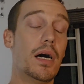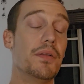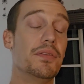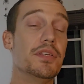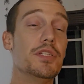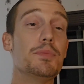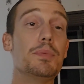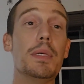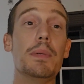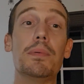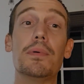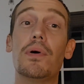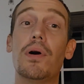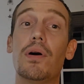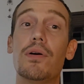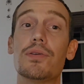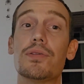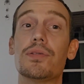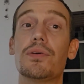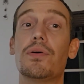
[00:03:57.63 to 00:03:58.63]
These people
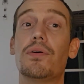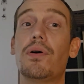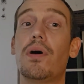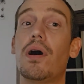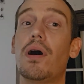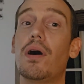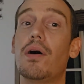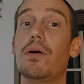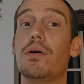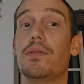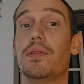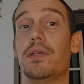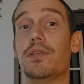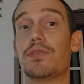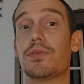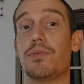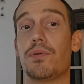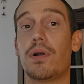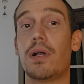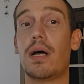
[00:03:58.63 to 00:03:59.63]
also that
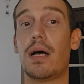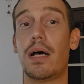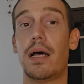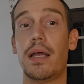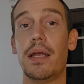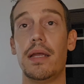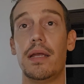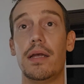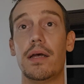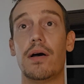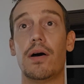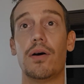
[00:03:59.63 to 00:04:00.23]
score high